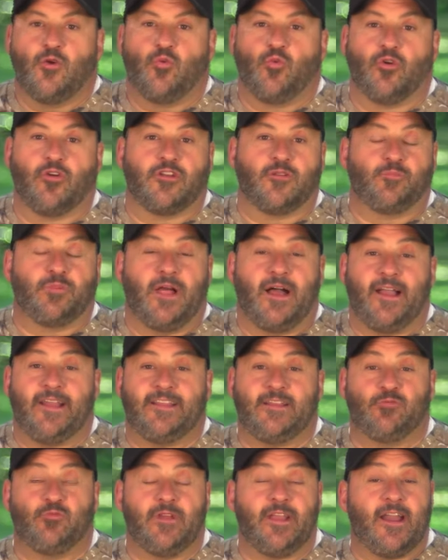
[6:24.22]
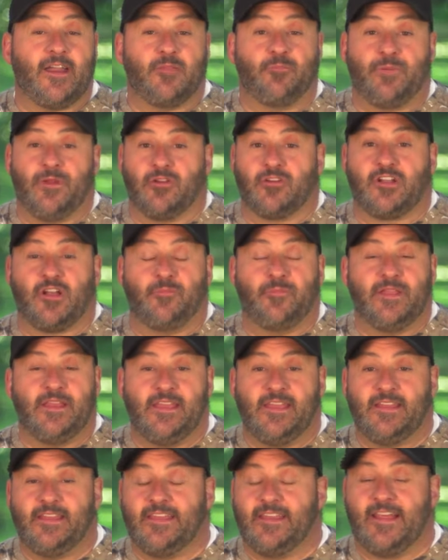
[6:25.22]
We're in the blind and we got a bear coming
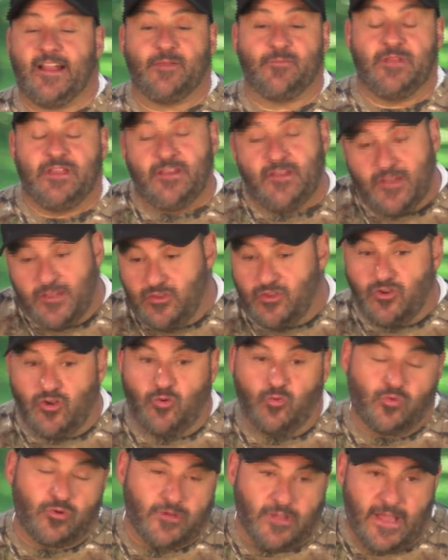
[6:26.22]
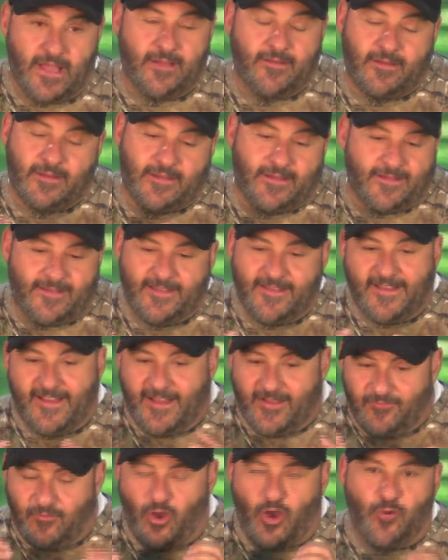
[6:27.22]
in, and I mean, you know, we're, I,
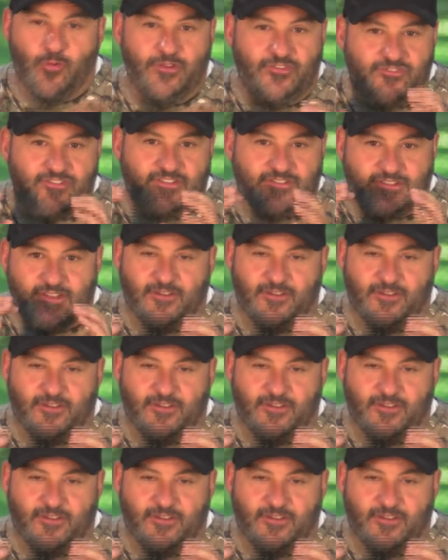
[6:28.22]
I've always sit